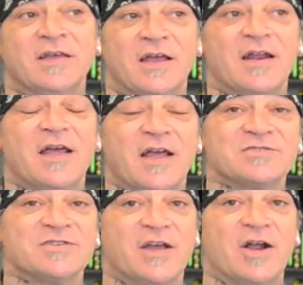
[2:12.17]
And I
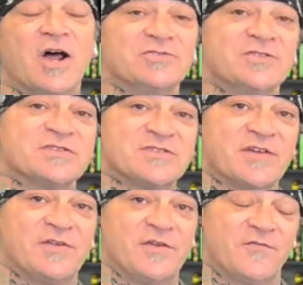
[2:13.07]
actually got
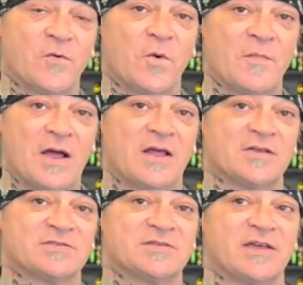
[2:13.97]
174
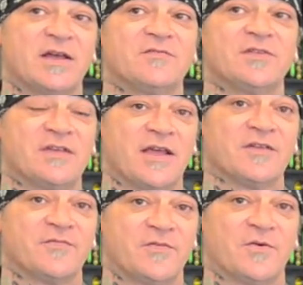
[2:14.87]
miles out of a tank
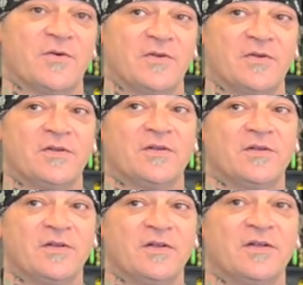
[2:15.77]
of fuel.
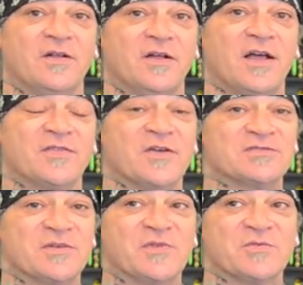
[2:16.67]
I thought
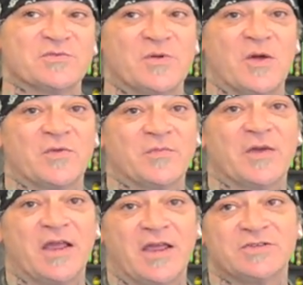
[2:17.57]
something was wrong with
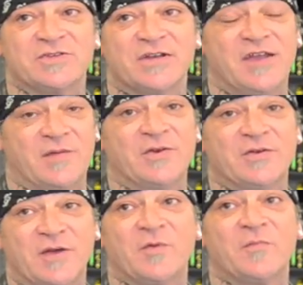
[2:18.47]
my gauge. I damn near
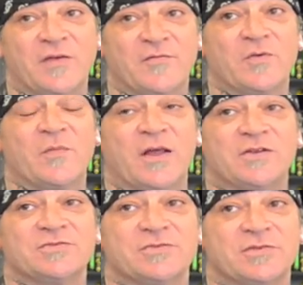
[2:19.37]
doubled my fuel mileage.
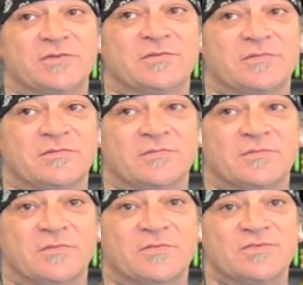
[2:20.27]

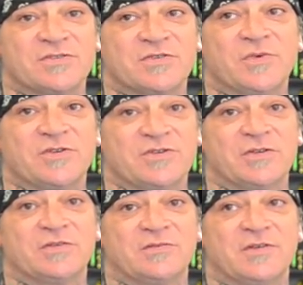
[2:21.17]
Just the
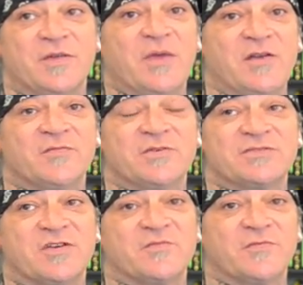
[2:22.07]
windshield. It paid for
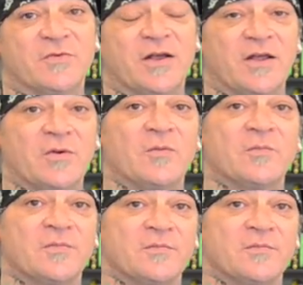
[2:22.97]
itself before I got home.